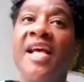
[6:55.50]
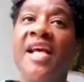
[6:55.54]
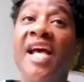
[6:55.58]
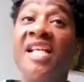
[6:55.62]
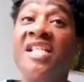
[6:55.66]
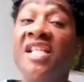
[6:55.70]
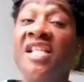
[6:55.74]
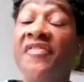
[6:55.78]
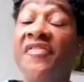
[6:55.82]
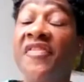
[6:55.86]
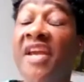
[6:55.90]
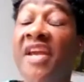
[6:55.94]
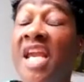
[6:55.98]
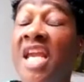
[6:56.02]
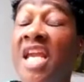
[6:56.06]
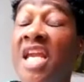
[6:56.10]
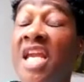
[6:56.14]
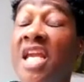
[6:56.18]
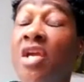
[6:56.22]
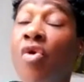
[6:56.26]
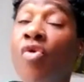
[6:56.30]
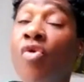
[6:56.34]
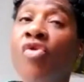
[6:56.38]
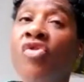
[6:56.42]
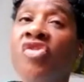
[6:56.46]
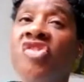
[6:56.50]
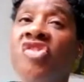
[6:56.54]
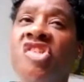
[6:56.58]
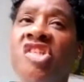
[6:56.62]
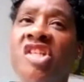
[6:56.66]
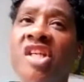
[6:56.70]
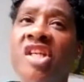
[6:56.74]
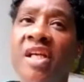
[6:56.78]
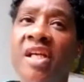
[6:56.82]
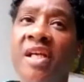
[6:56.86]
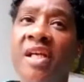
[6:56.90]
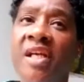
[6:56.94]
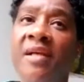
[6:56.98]
as if he or
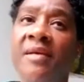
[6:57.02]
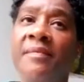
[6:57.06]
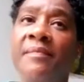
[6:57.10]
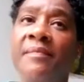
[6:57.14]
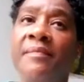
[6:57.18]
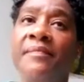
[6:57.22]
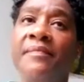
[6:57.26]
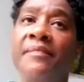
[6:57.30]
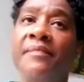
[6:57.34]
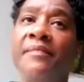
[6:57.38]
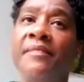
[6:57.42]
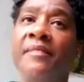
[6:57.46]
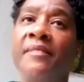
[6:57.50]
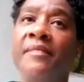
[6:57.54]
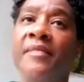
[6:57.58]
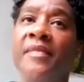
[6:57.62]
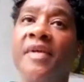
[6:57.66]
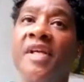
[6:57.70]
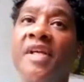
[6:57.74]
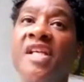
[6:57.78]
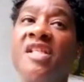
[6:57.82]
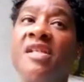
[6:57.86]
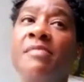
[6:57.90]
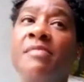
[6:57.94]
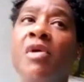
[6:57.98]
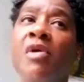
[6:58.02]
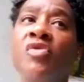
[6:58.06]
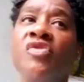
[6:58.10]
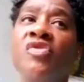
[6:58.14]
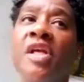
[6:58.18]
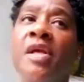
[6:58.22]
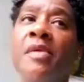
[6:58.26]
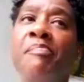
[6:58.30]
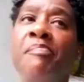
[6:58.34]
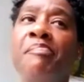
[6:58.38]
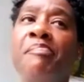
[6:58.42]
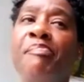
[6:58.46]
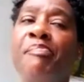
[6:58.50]
she is the most
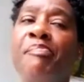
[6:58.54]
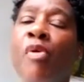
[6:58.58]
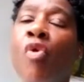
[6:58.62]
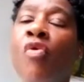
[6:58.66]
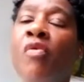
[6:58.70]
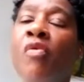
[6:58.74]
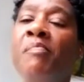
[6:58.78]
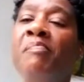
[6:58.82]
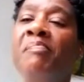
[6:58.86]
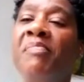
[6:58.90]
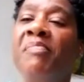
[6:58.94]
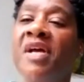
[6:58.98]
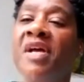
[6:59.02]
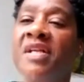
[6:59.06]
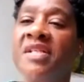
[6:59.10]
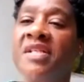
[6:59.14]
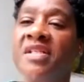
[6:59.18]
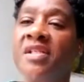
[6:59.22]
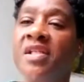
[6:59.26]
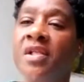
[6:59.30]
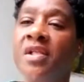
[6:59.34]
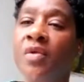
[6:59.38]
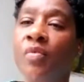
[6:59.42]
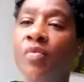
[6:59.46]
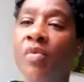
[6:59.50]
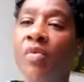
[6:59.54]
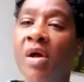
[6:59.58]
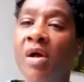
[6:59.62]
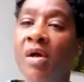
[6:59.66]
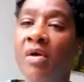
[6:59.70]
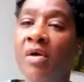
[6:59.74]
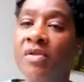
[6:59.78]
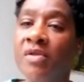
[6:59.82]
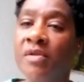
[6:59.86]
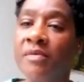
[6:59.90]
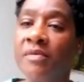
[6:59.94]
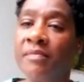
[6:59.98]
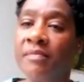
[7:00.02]
important person in the
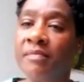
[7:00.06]
world.